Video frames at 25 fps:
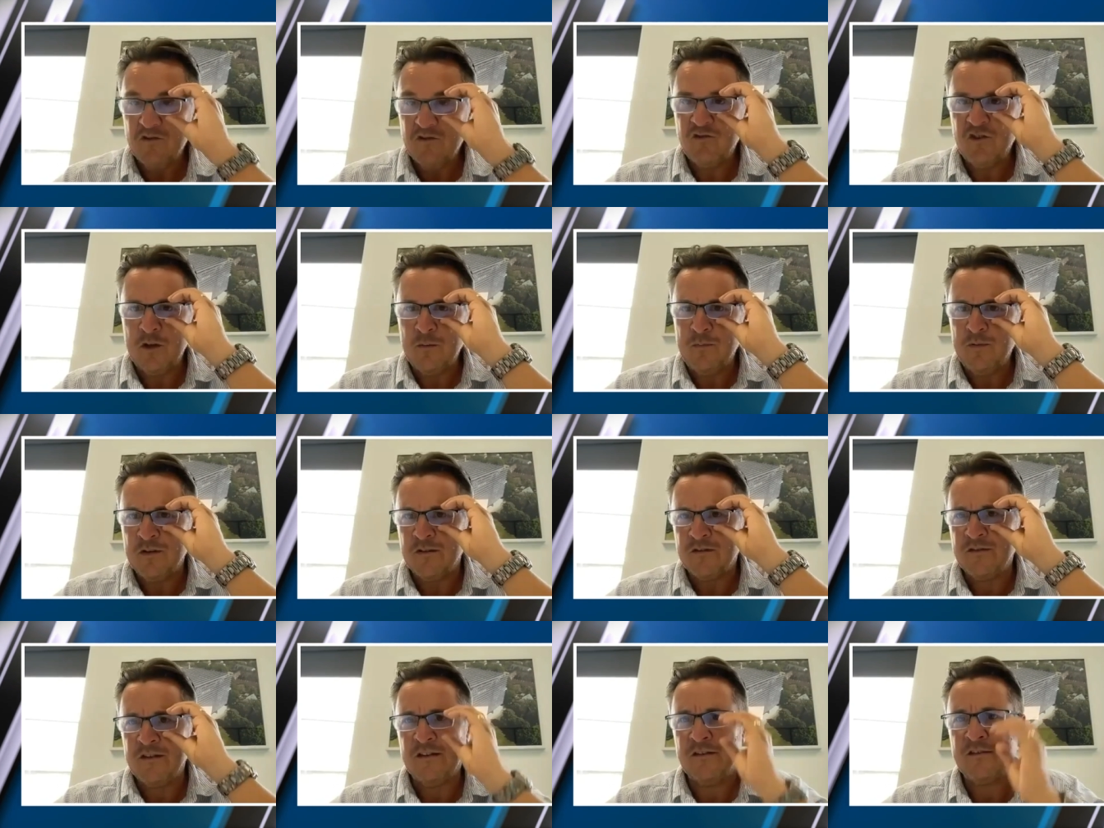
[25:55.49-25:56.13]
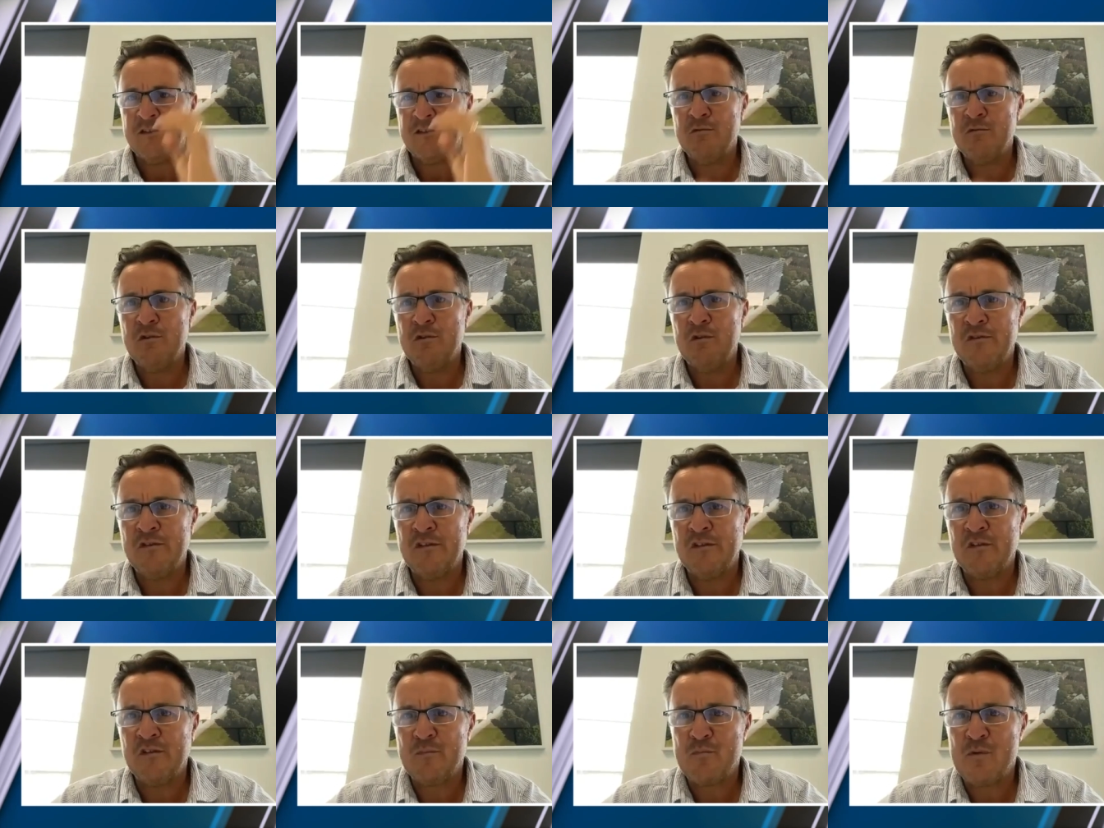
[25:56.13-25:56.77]
jeepers, they're still
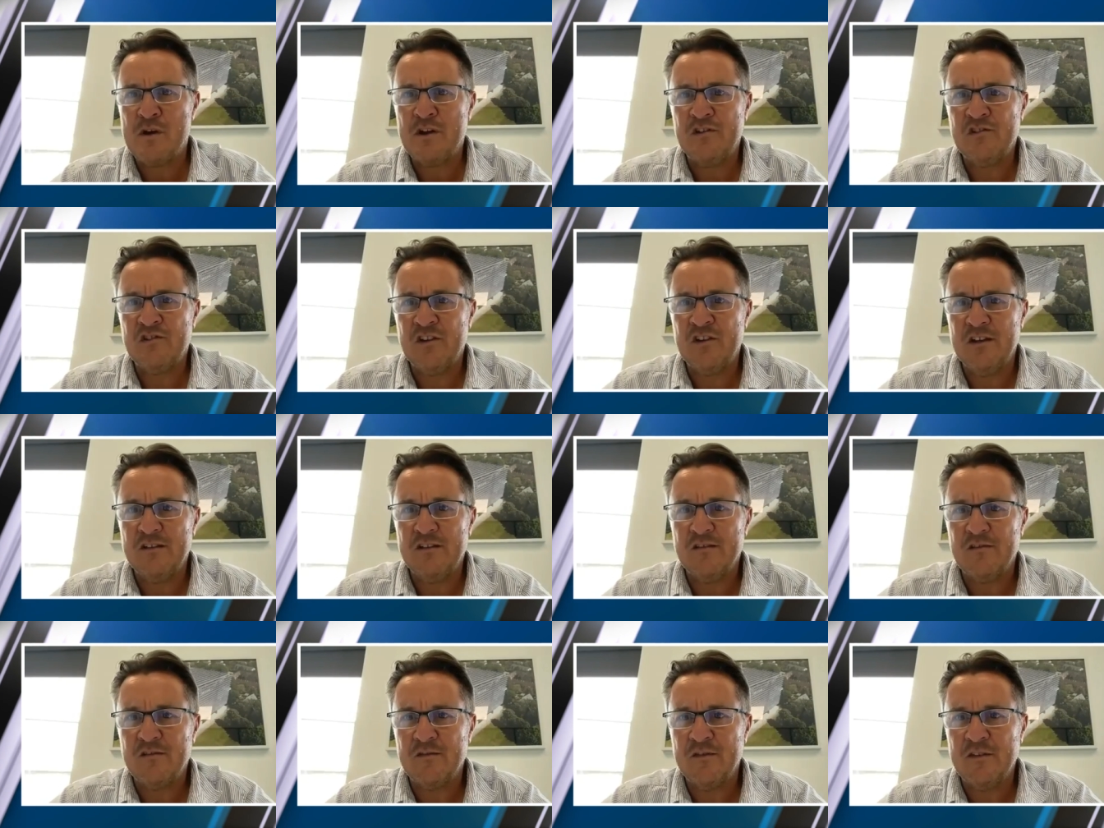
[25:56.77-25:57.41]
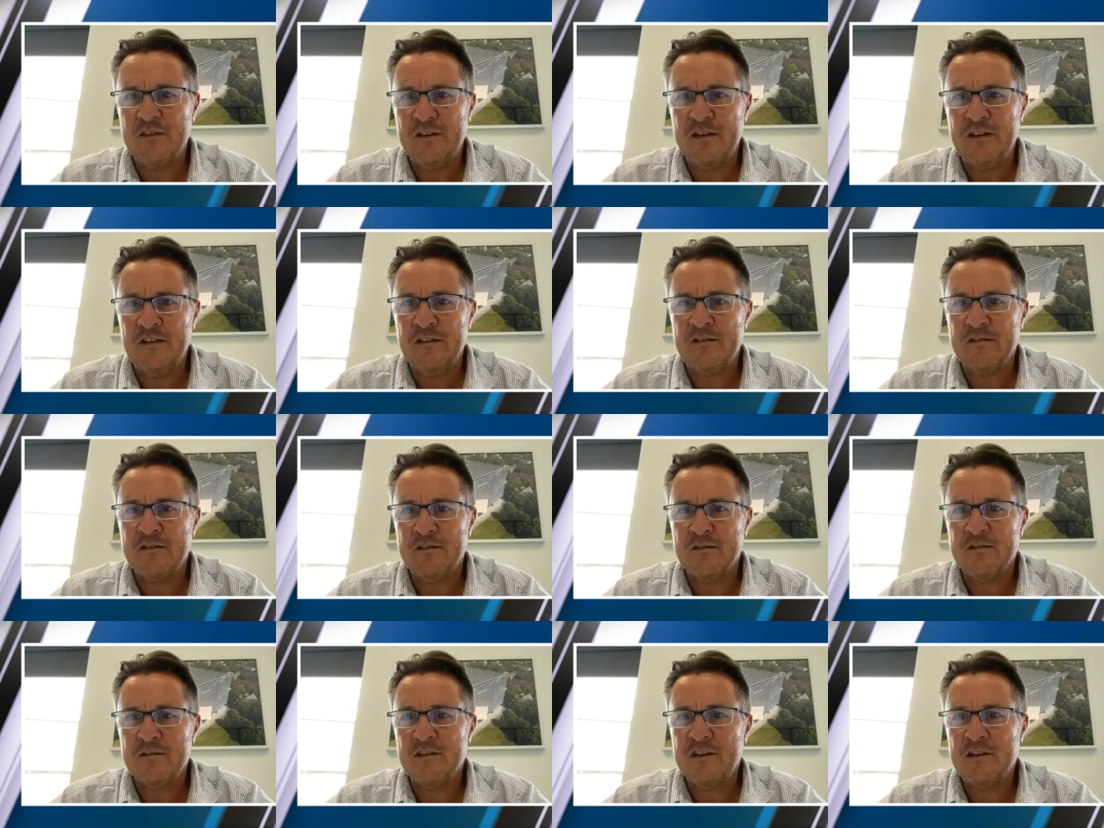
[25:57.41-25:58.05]
using spreadsheets for
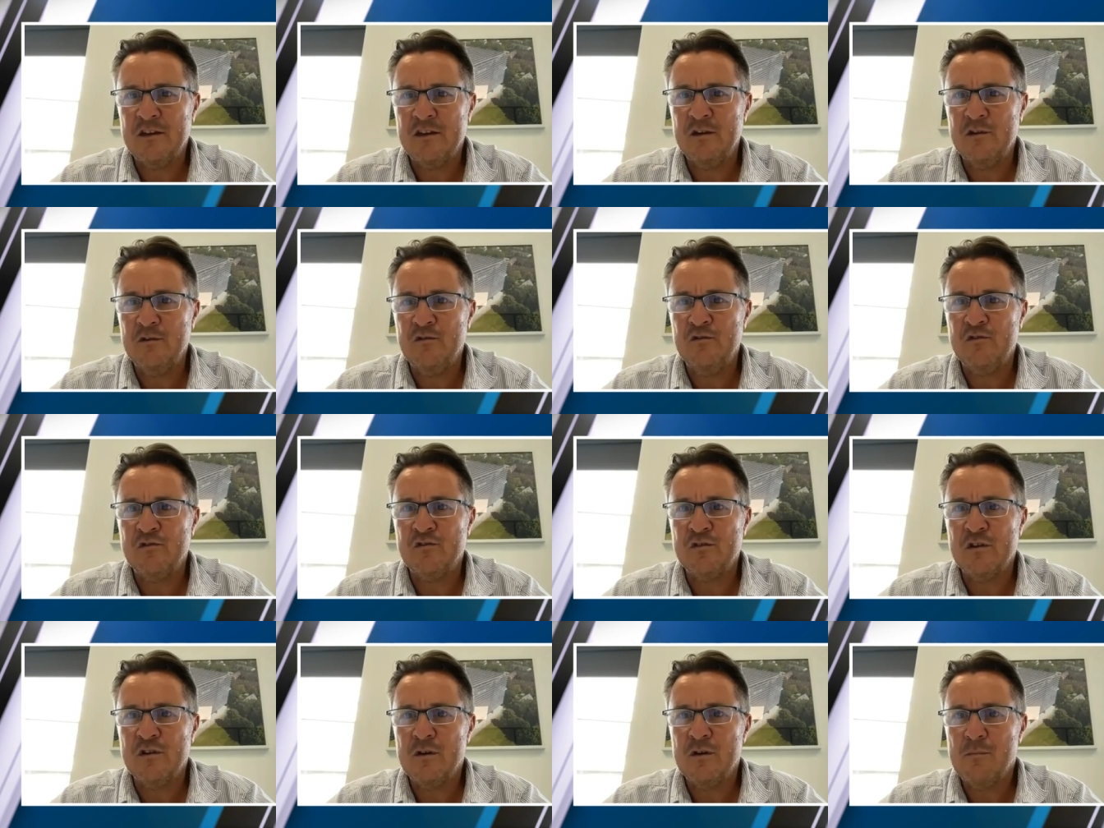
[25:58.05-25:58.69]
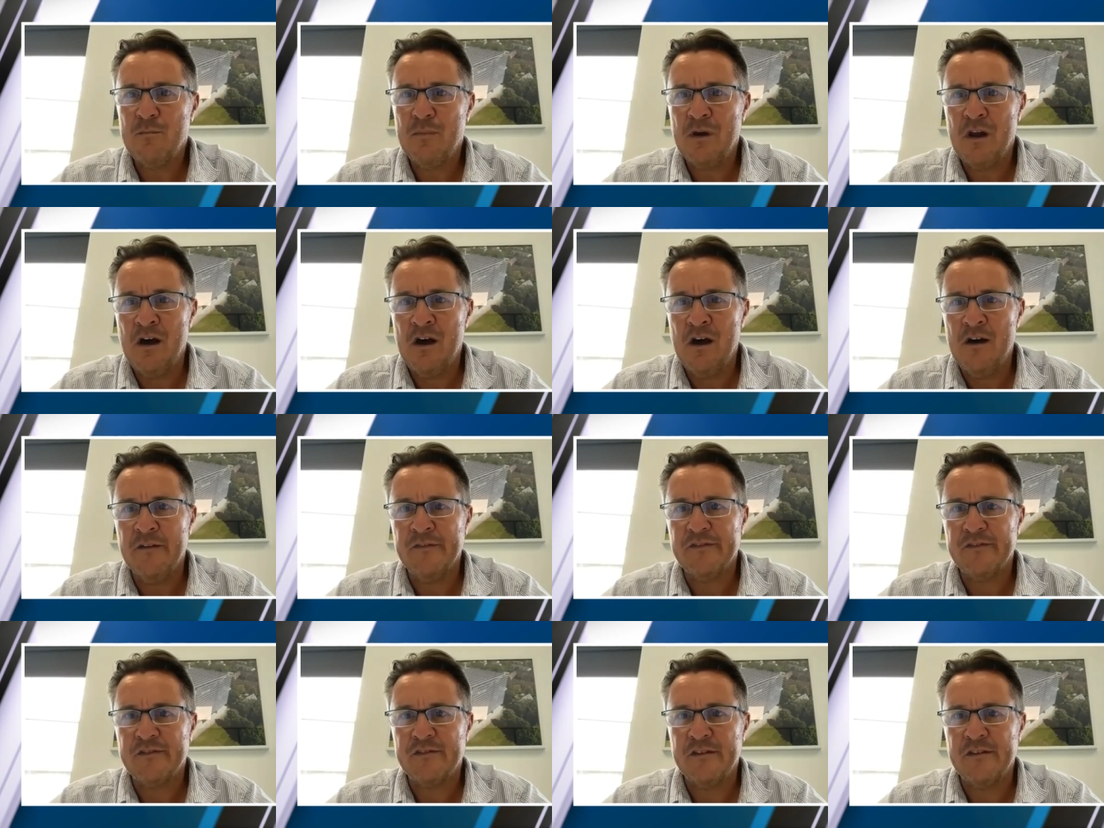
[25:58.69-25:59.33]
these huge
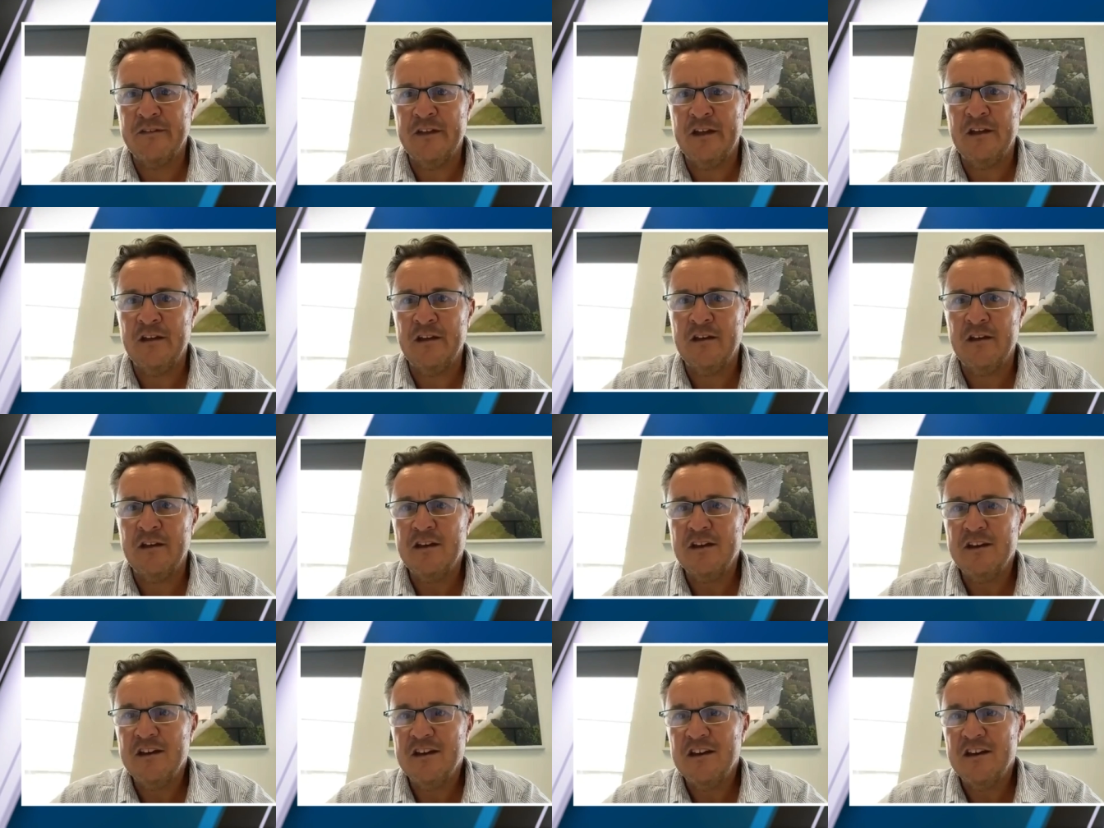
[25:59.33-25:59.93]
plants and they're